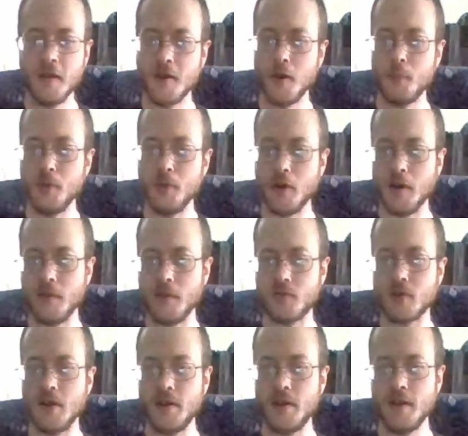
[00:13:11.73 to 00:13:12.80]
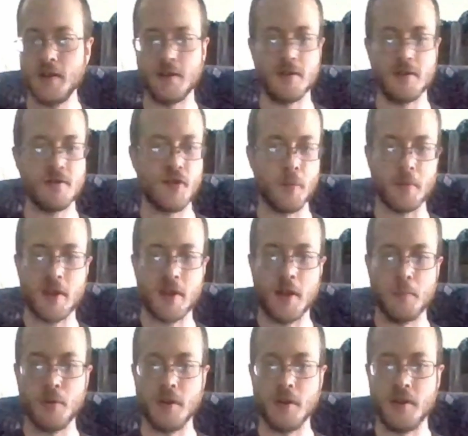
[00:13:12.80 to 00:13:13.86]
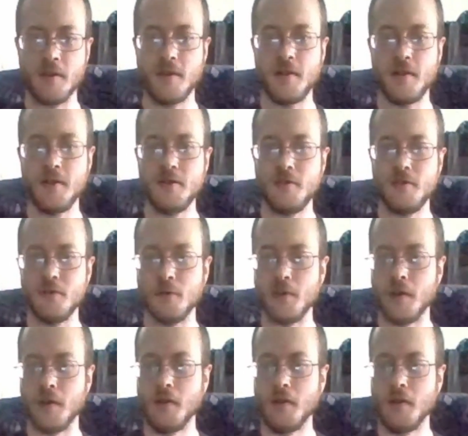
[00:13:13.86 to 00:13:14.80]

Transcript: hope you all have a great day, and here's some gameplay. Enjoy.